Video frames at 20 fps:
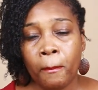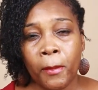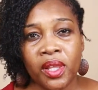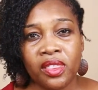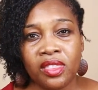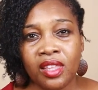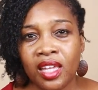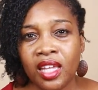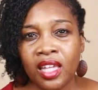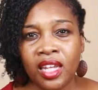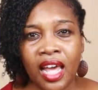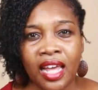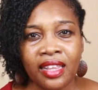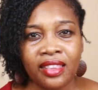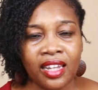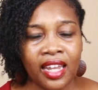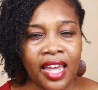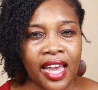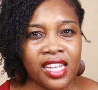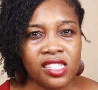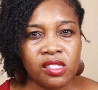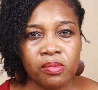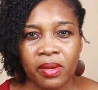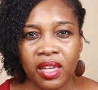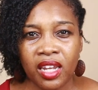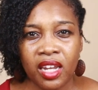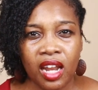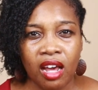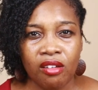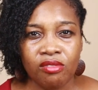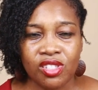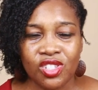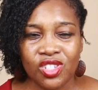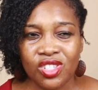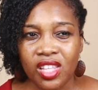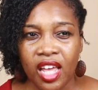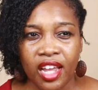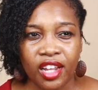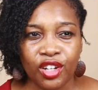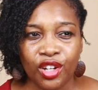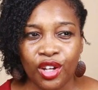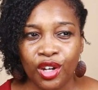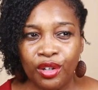But then at the last minute, I was just like,